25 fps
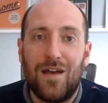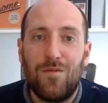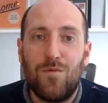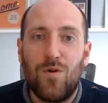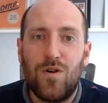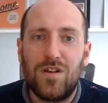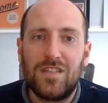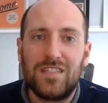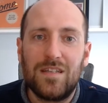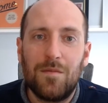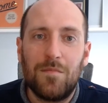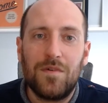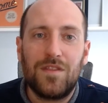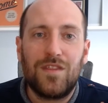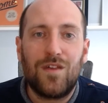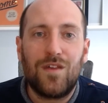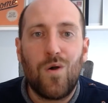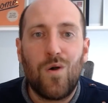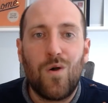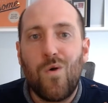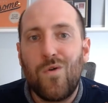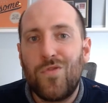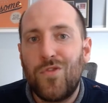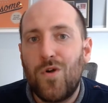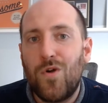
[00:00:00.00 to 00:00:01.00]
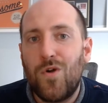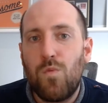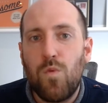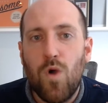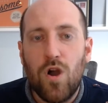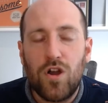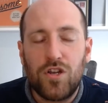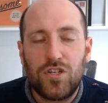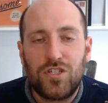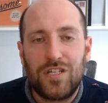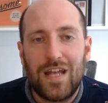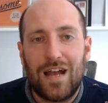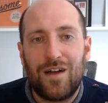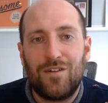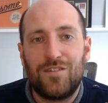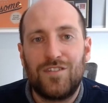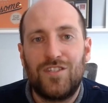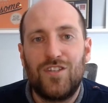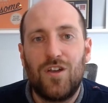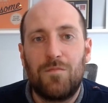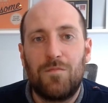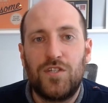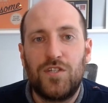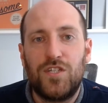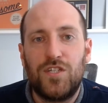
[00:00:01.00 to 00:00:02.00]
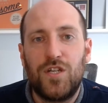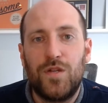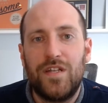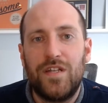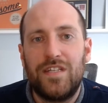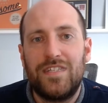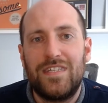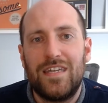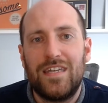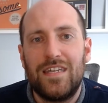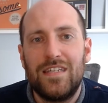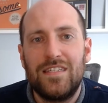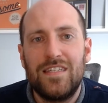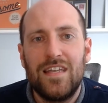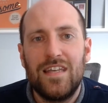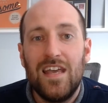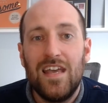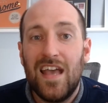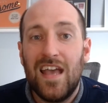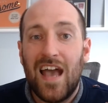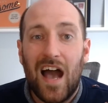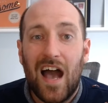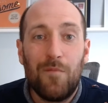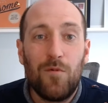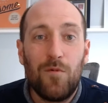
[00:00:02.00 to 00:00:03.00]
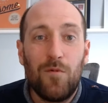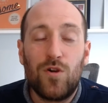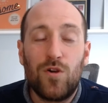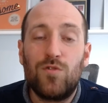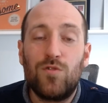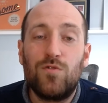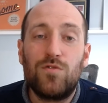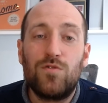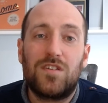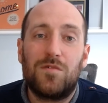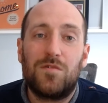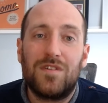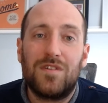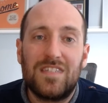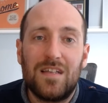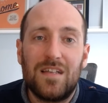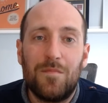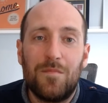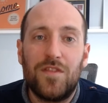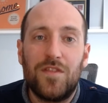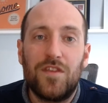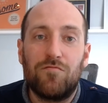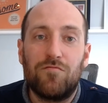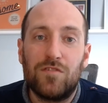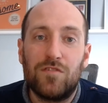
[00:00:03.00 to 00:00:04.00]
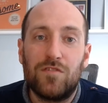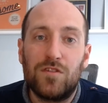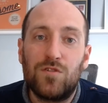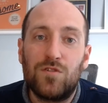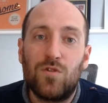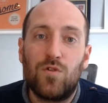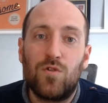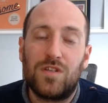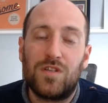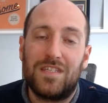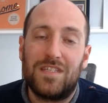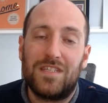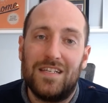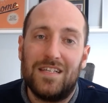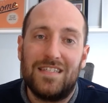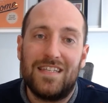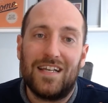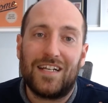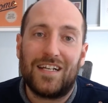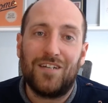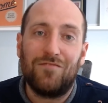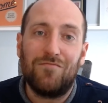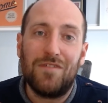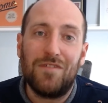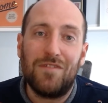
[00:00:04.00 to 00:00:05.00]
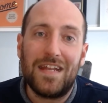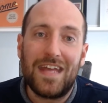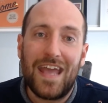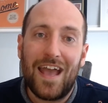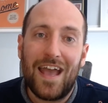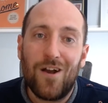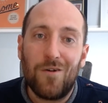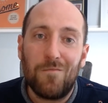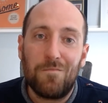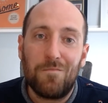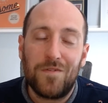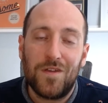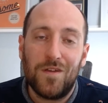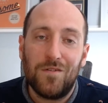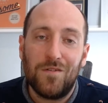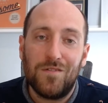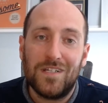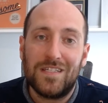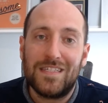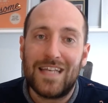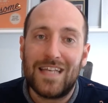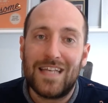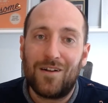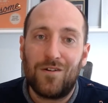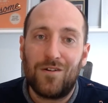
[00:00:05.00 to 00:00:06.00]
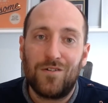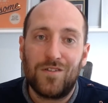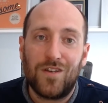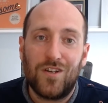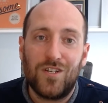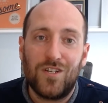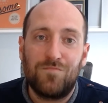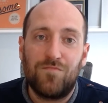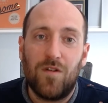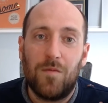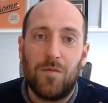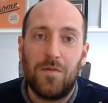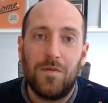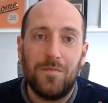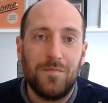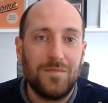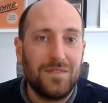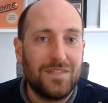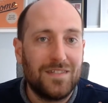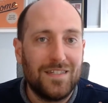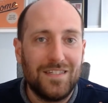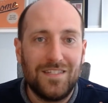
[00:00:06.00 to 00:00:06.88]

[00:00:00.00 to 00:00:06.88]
What are some of the watch outs, the opportunities, and what also are some of the resources that can really help you to tackle those problems?